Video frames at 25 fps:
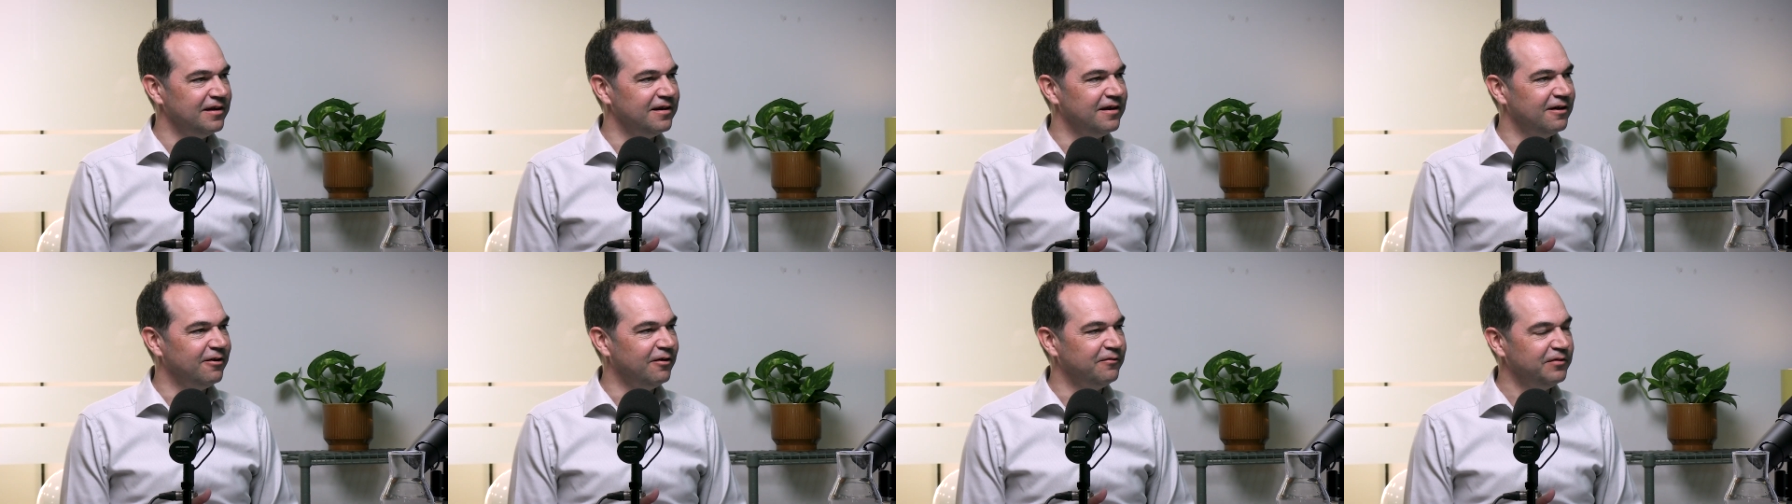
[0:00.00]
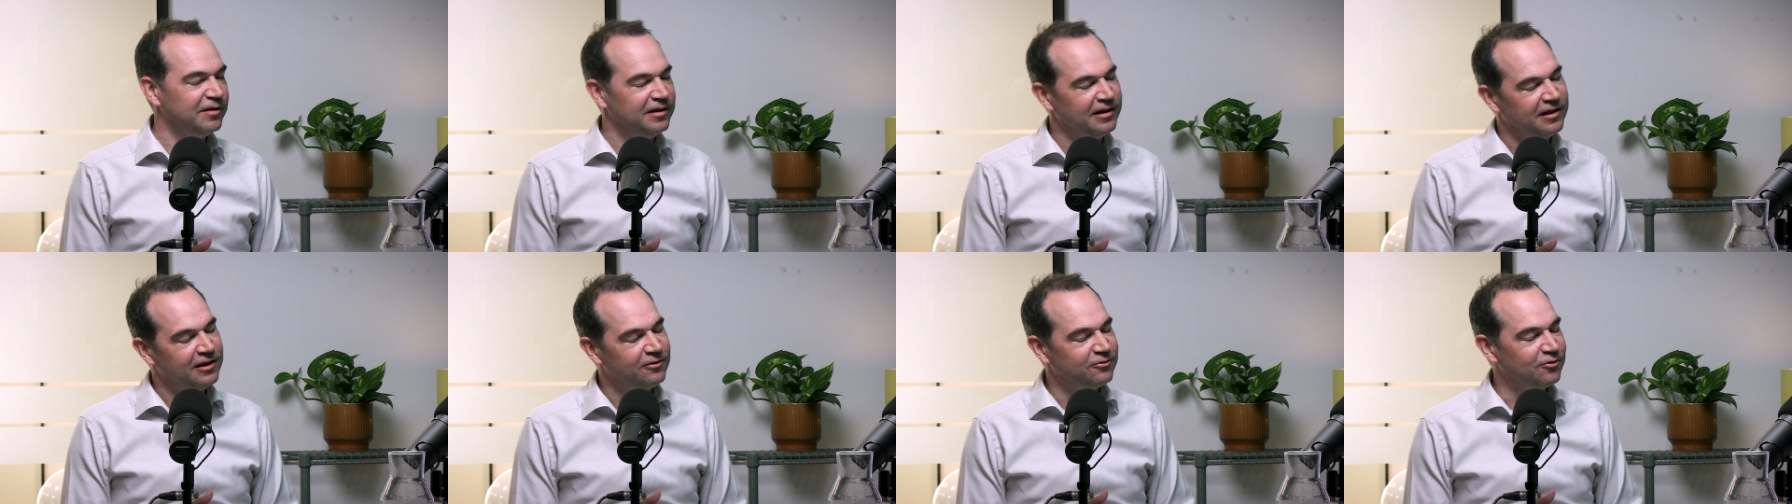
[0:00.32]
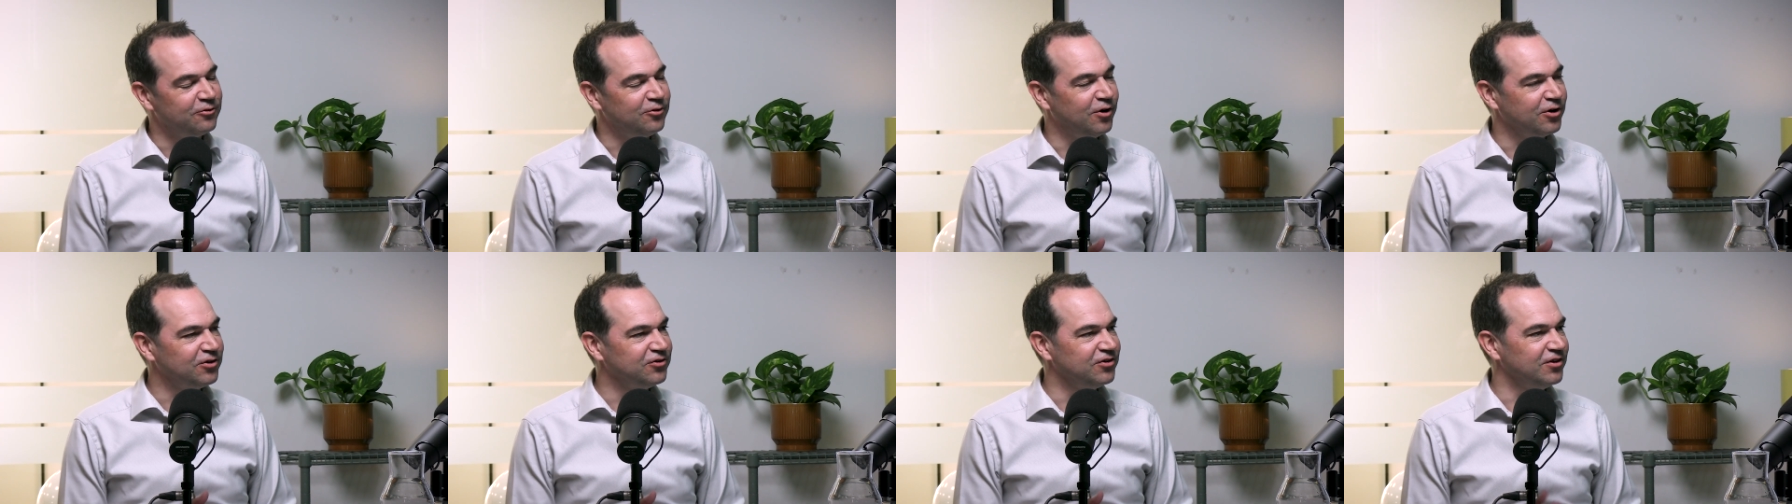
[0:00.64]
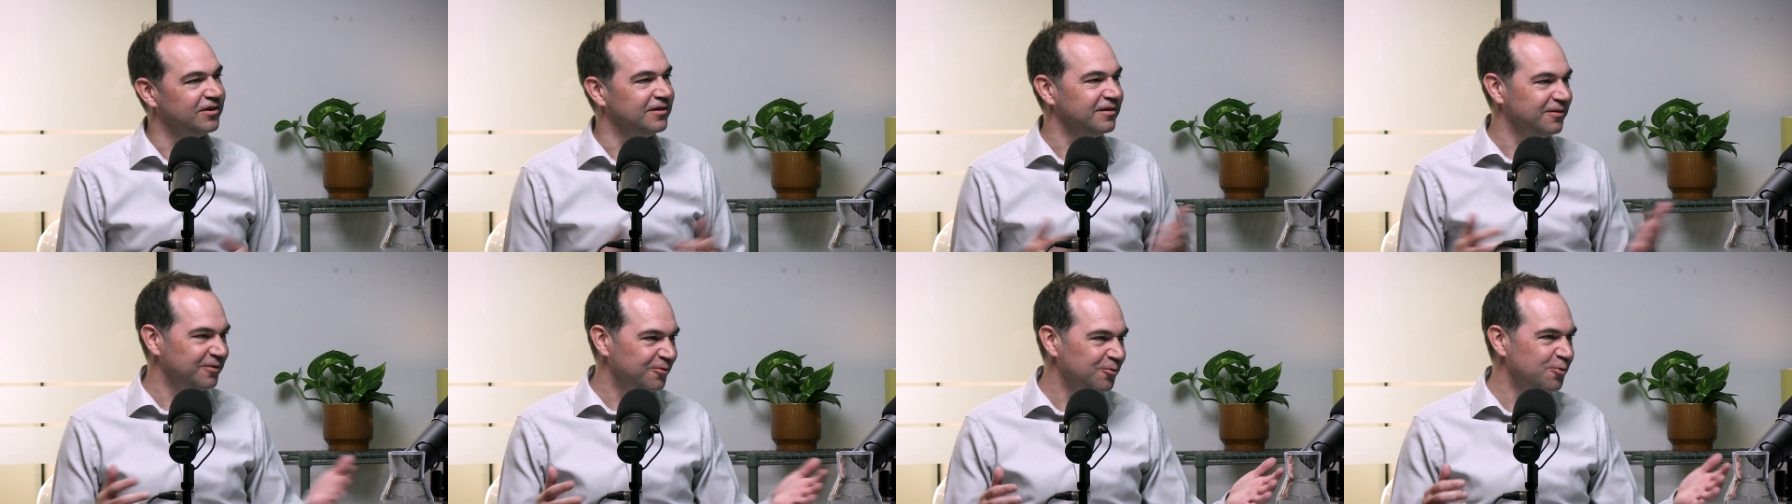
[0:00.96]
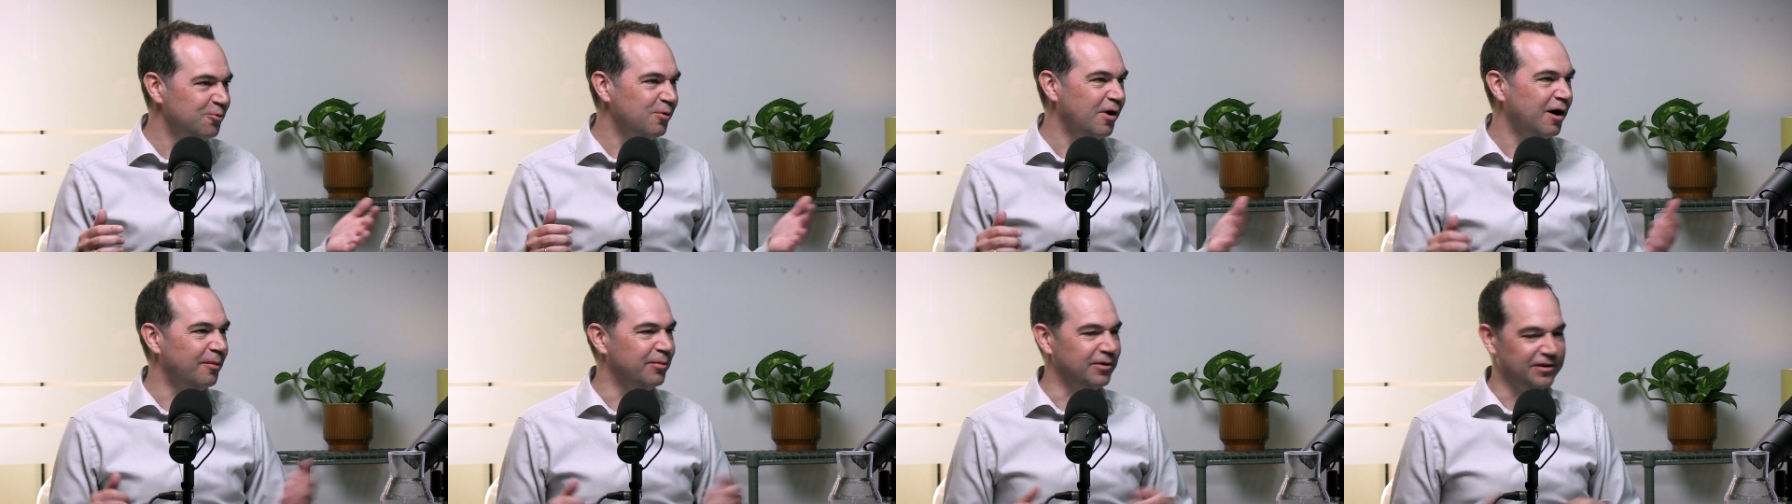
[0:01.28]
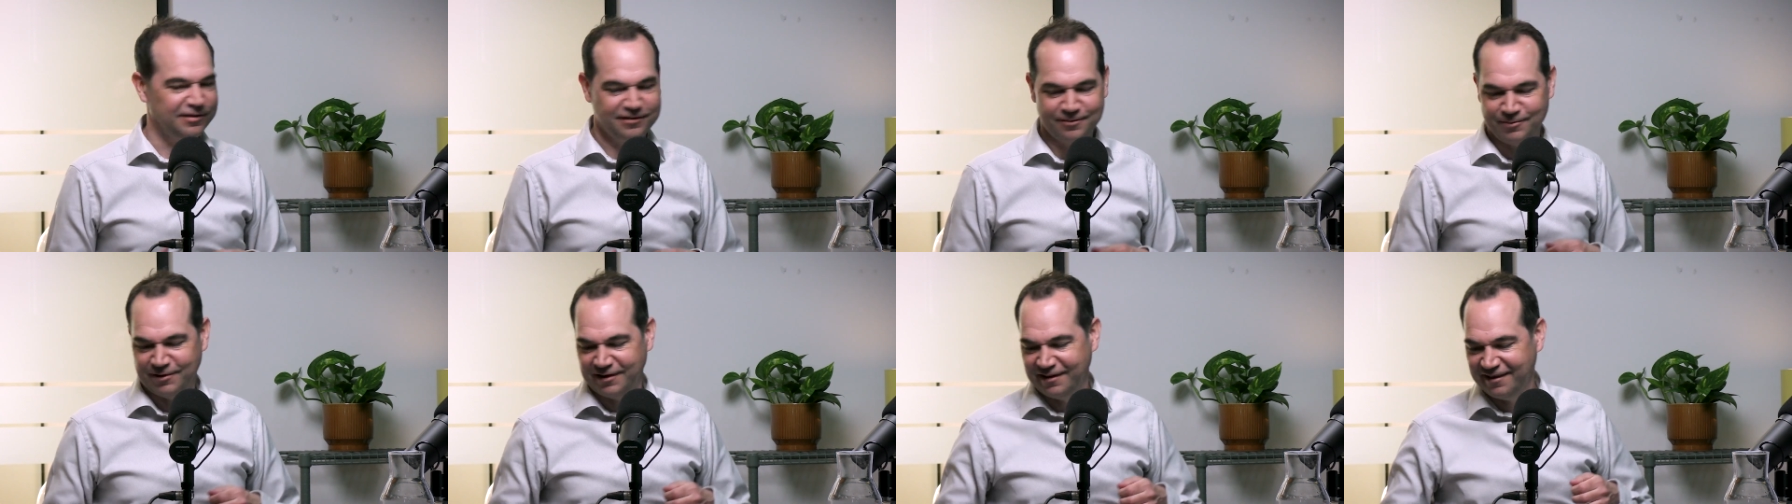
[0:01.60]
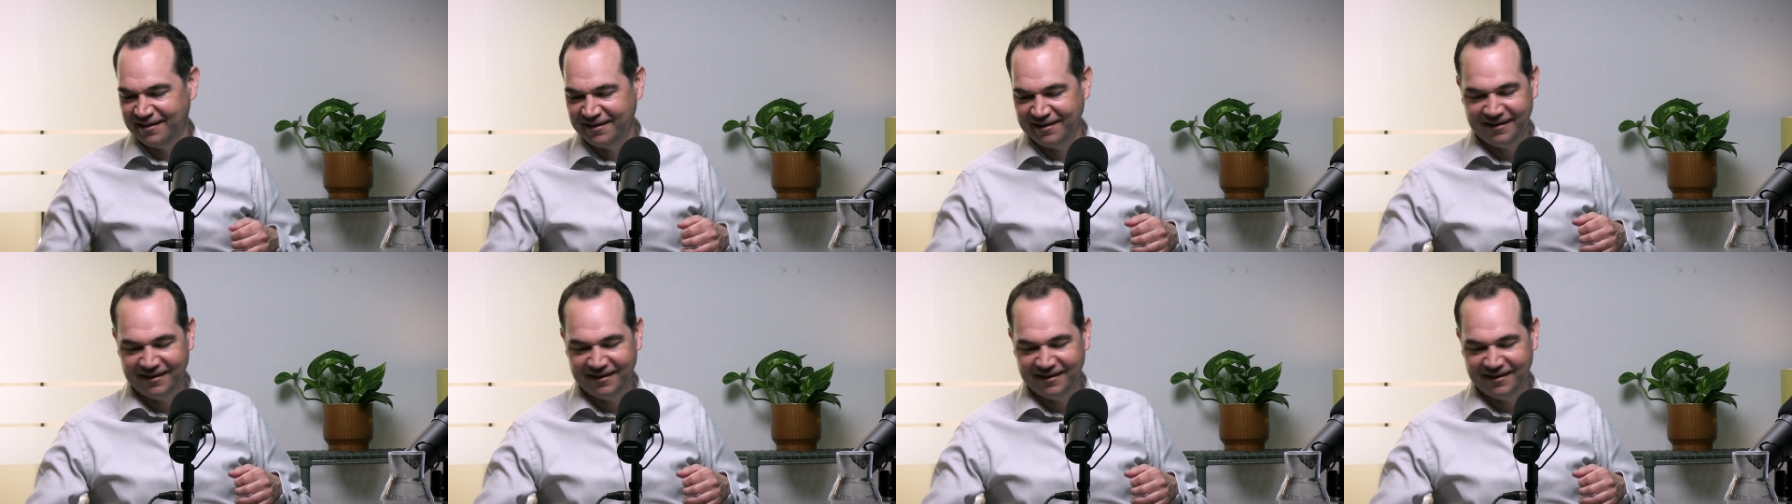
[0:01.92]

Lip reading: of an introduction. Who are Benjamin?